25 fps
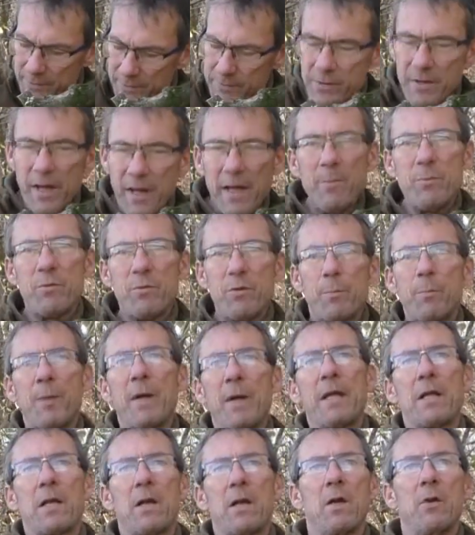Its name's a
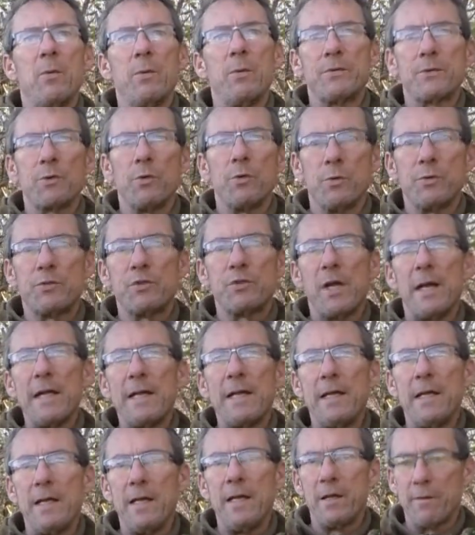big clue. It's called
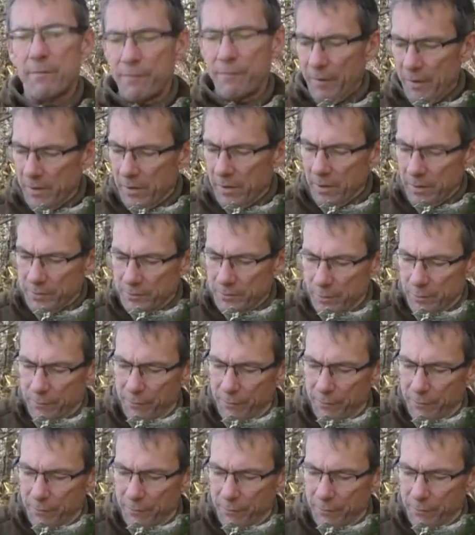jelly ear fungus.